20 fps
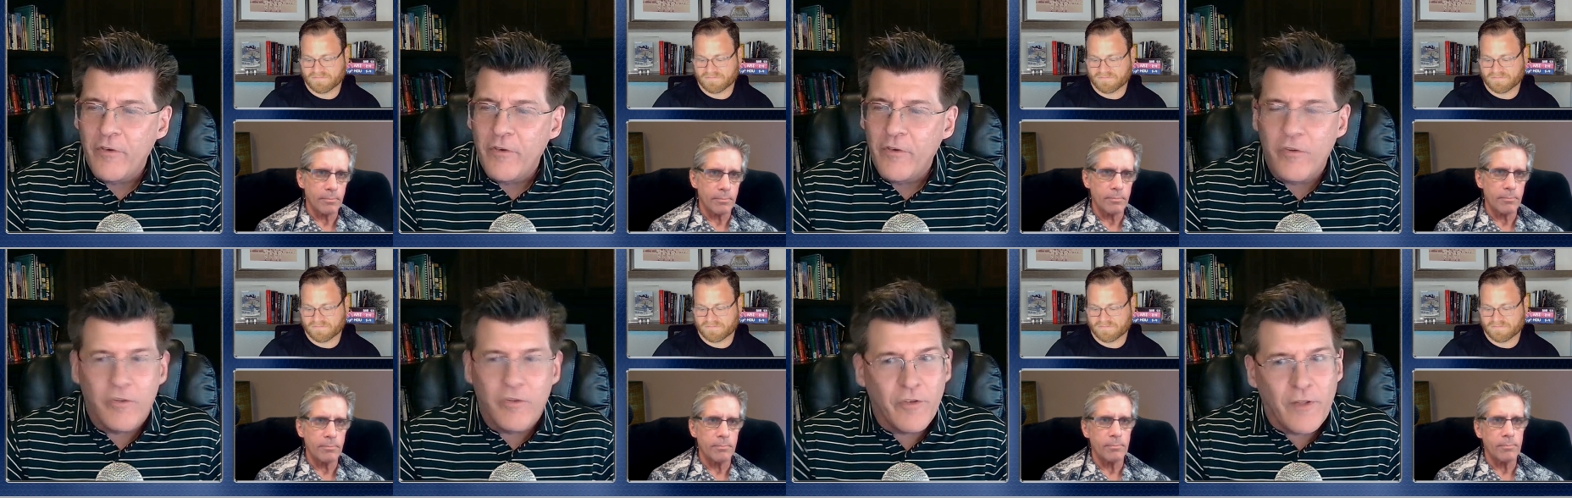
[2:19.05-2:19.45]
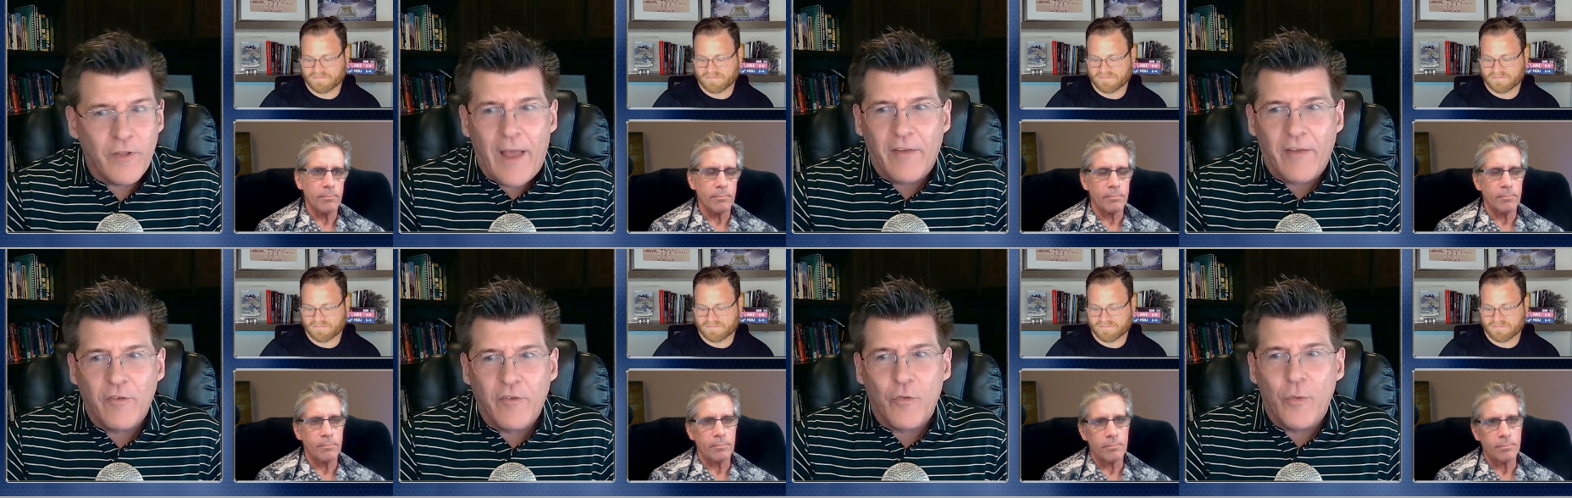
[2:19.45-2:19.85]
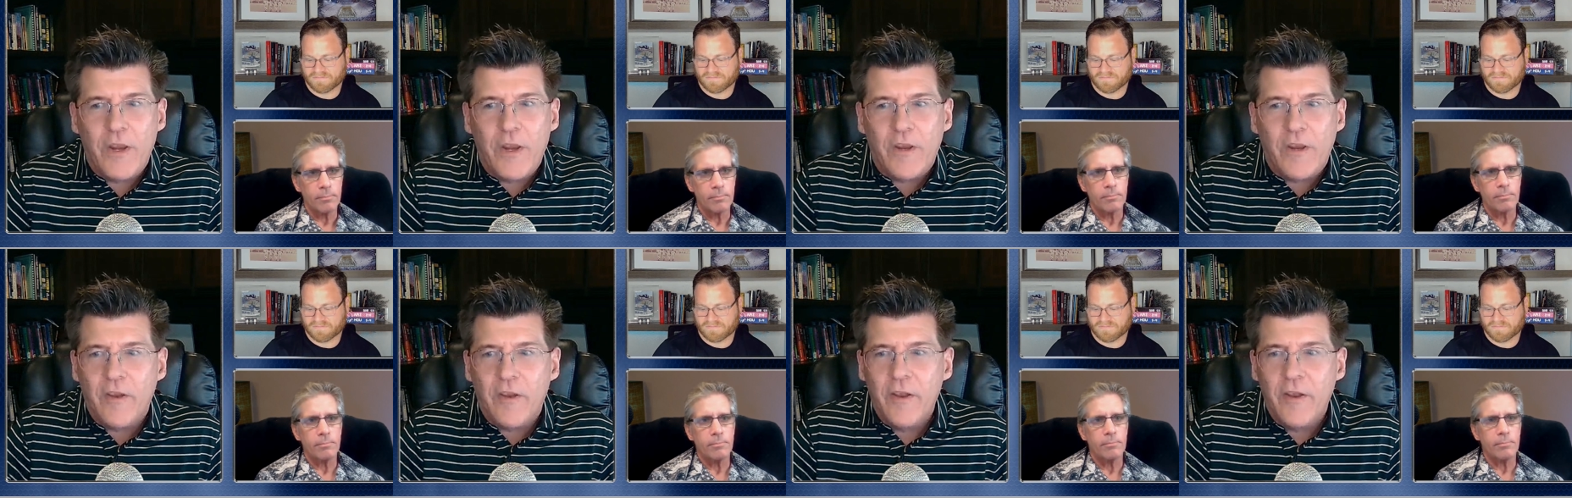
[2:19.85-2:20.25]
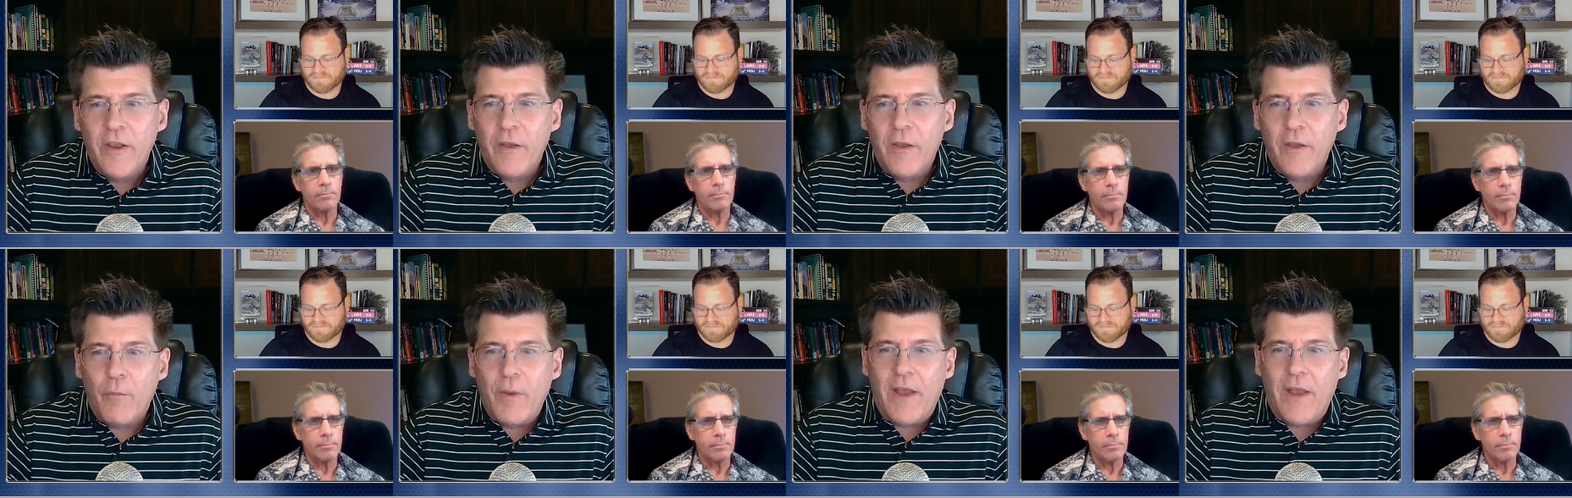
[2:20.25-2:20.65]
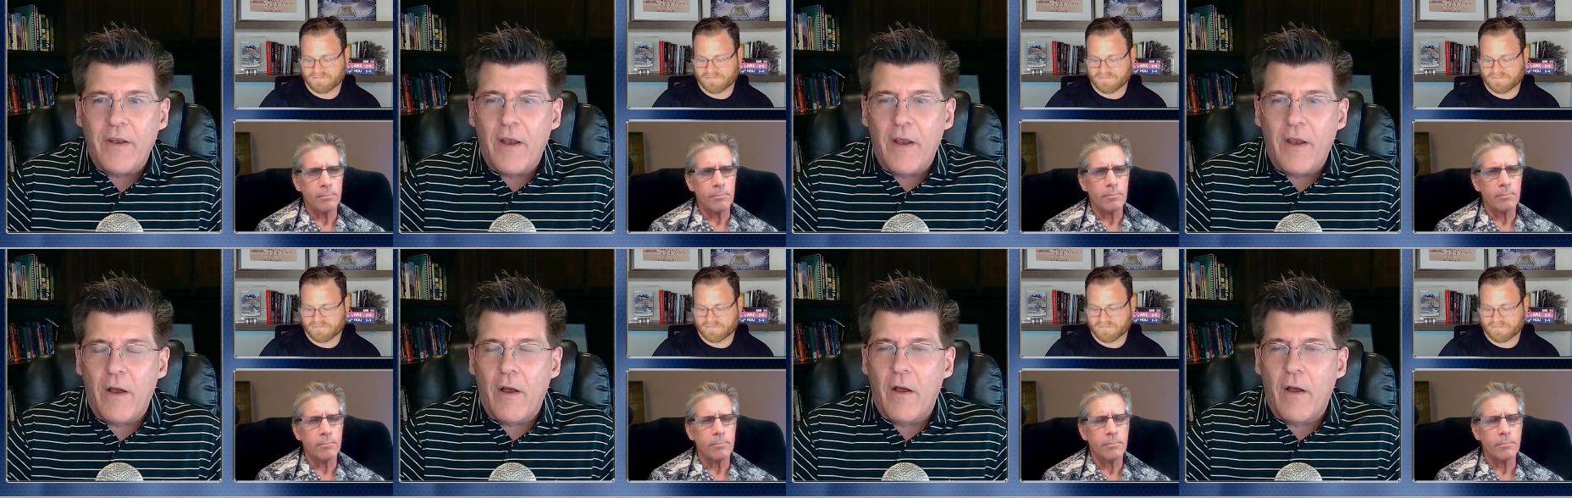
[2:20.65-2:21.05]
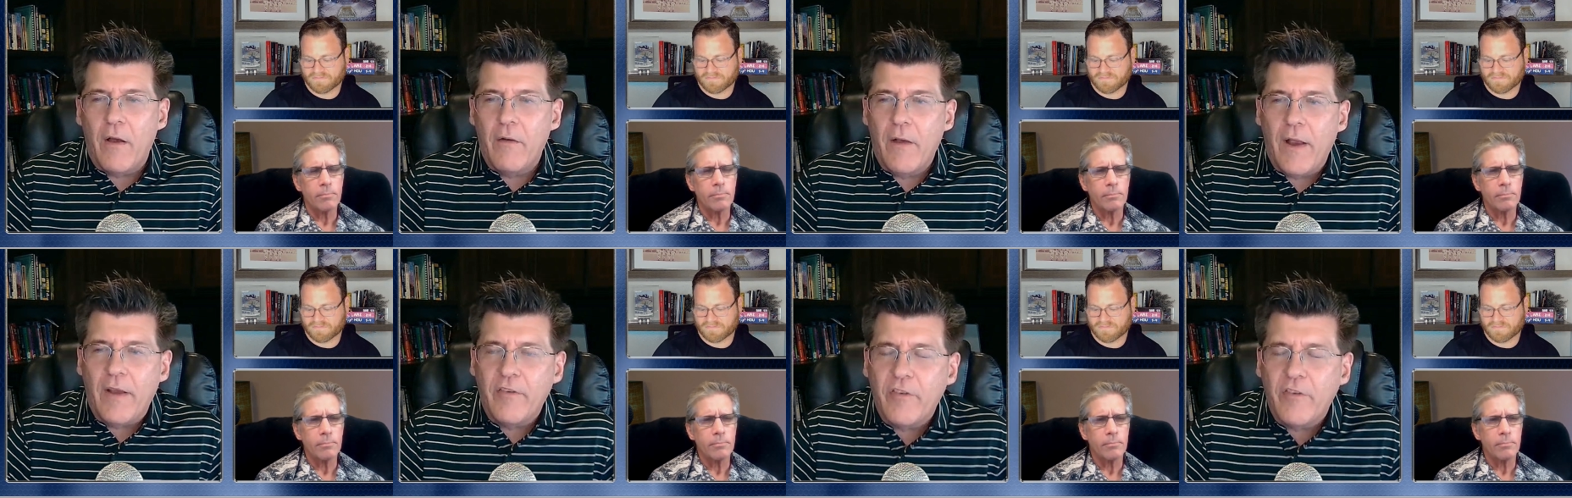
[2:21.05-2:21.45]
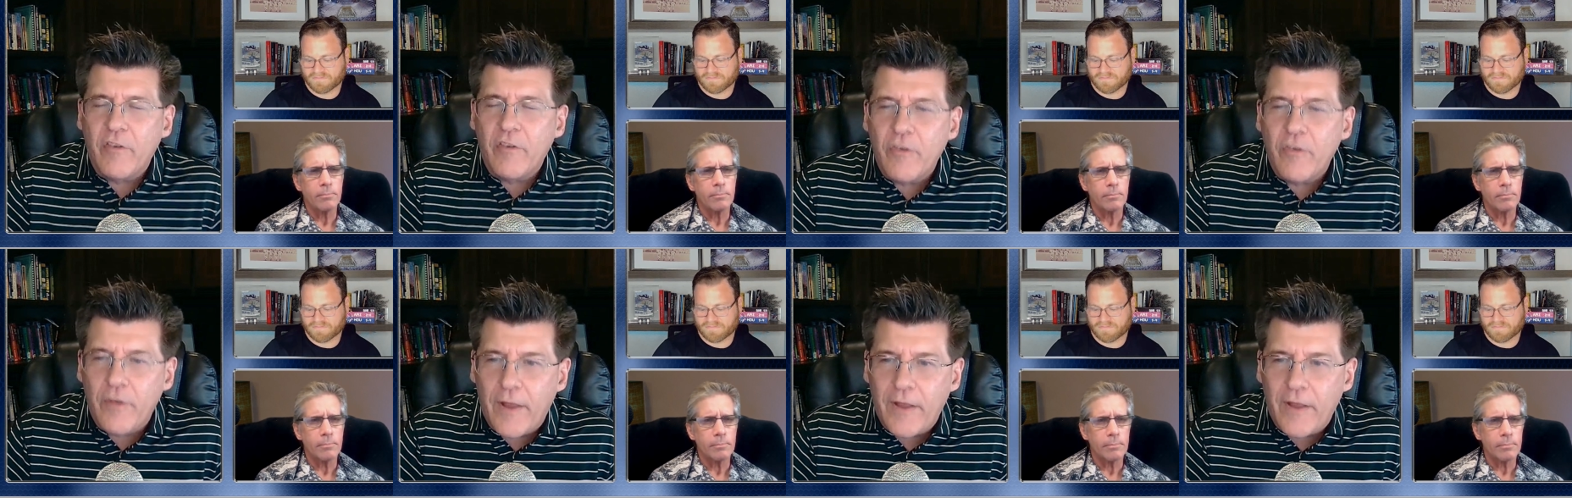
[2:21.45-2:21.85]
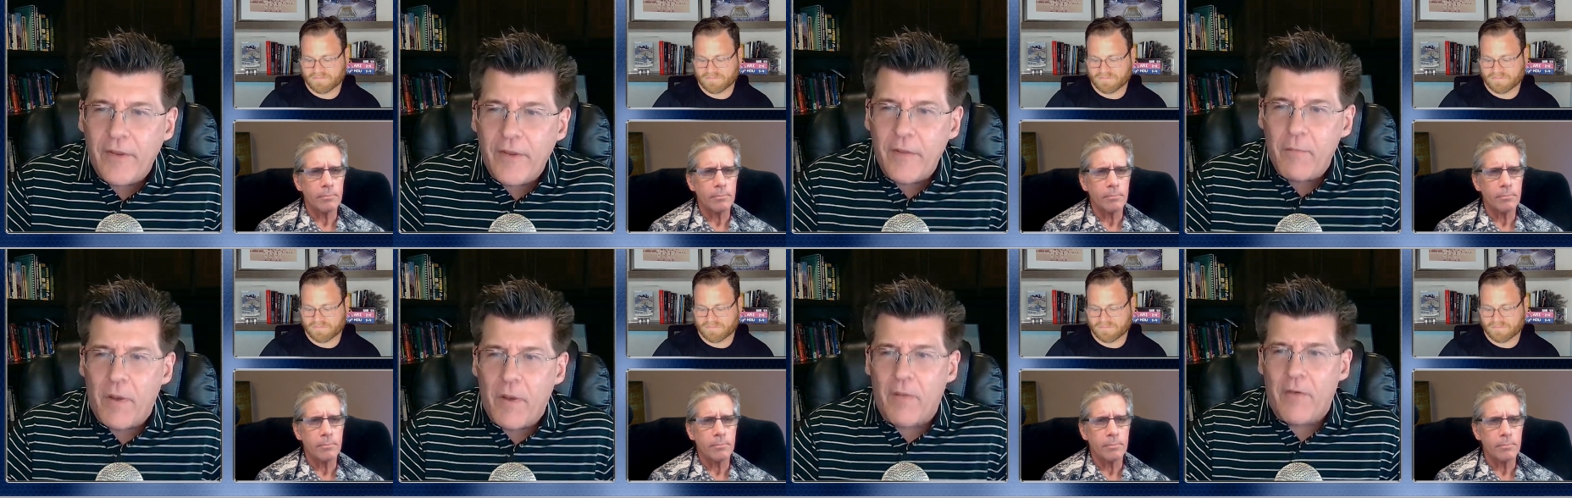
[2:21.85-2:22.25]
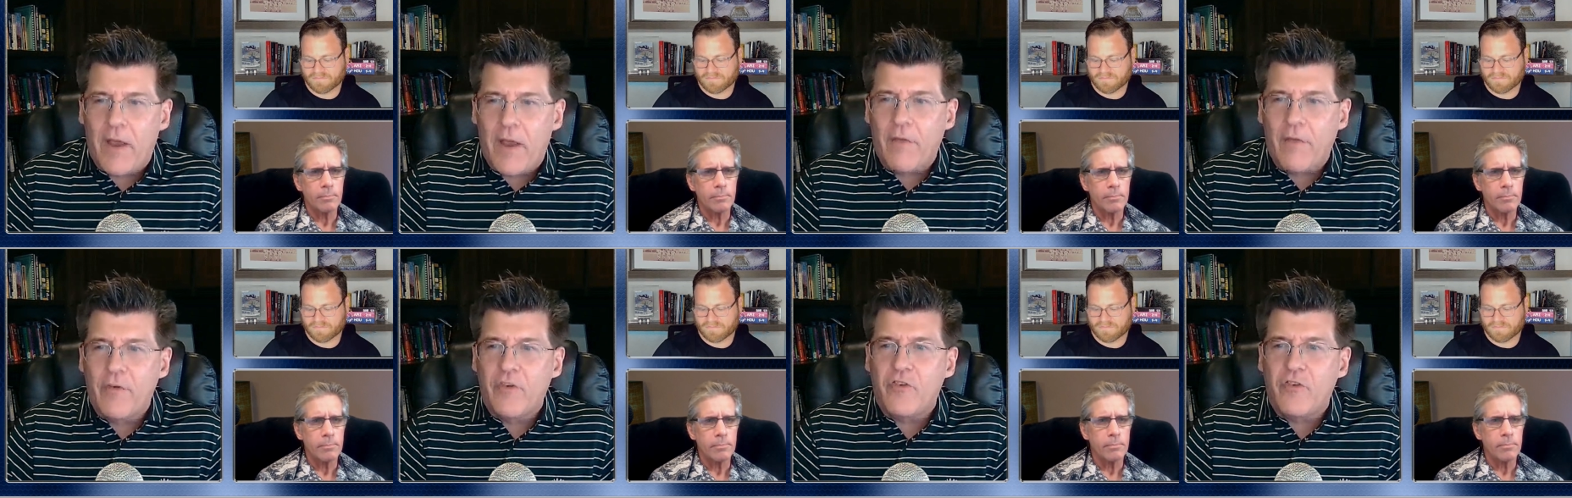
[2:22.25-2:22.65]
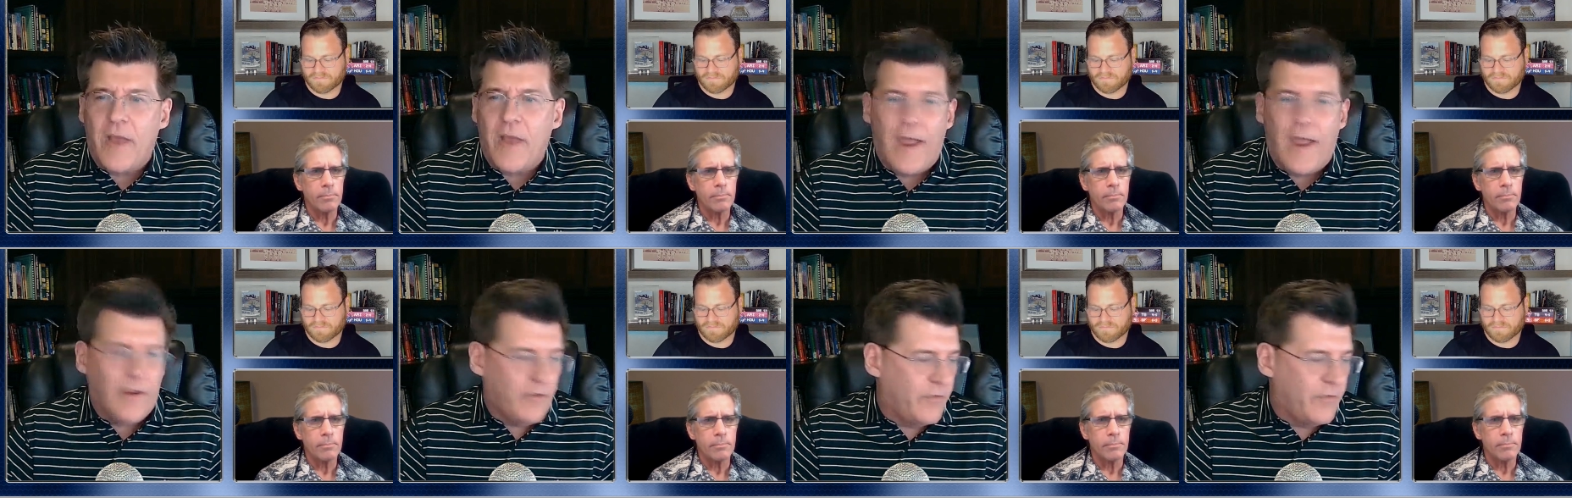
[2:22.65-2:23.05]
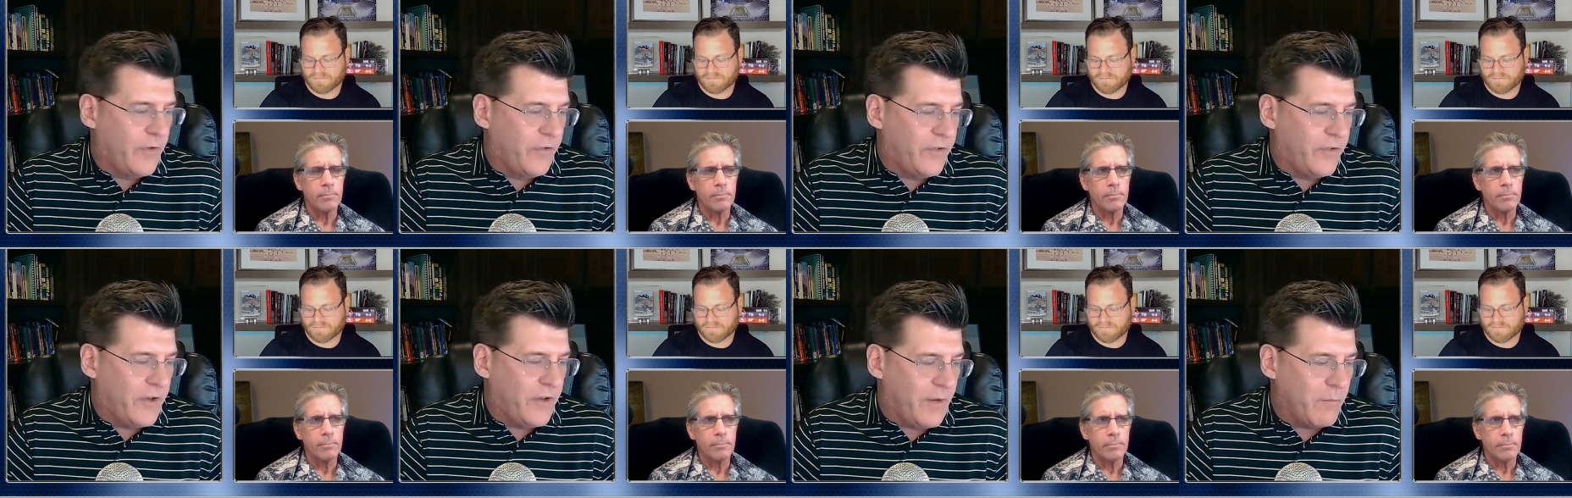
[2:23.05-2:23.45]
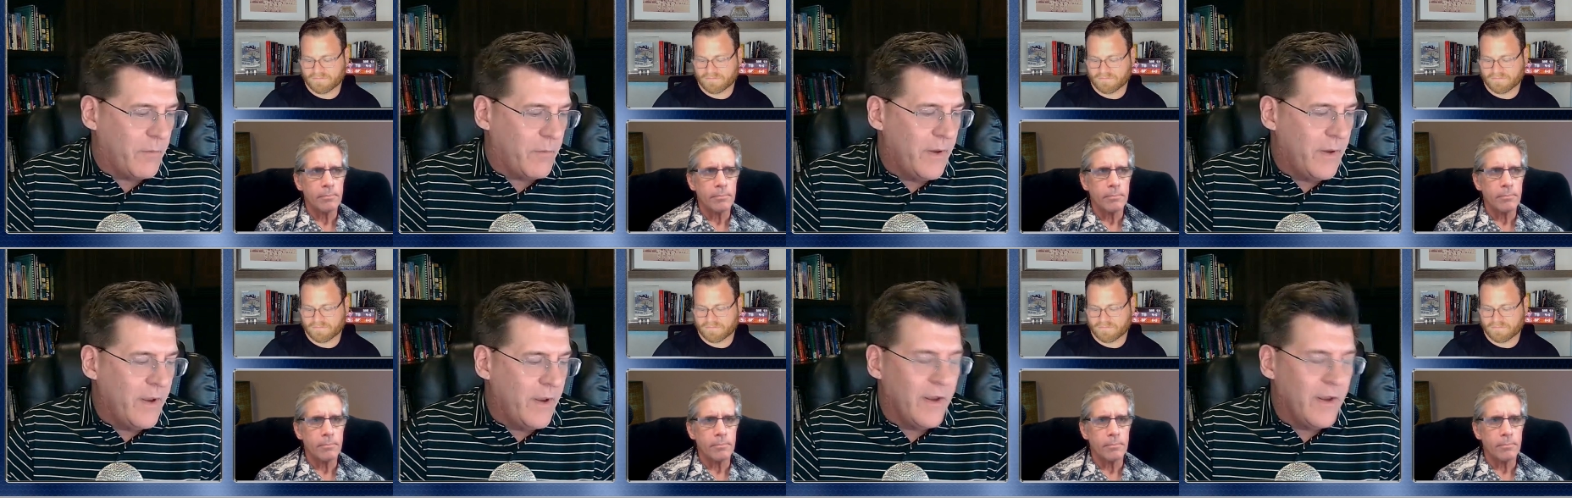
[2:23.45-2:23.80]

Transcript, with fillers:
Speaker 1: Just last week, we had a slightly above average Jacksonville team